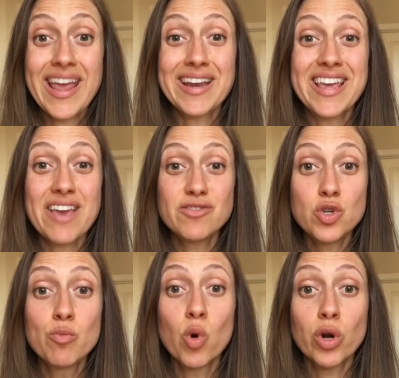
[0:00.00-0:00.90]
It gives
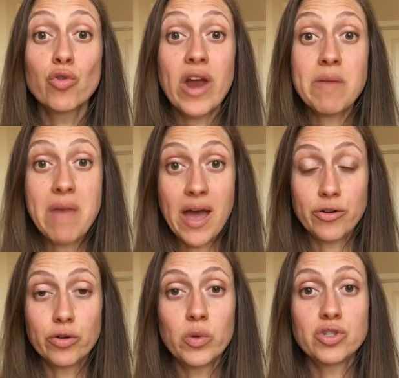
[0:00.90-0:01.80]
you more gray
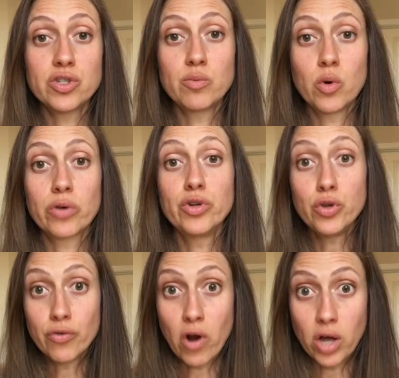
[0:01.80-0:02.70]
matter, which is more
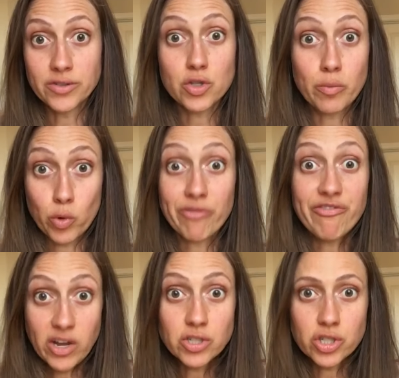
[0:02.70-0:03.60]
neurons, so more
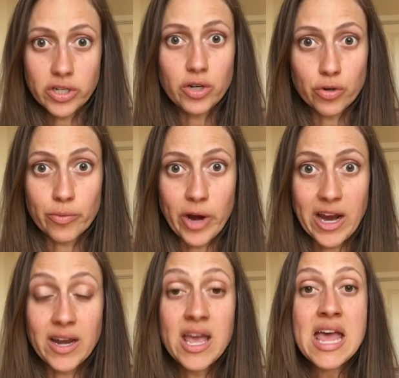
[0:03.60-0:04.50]
function in your brain.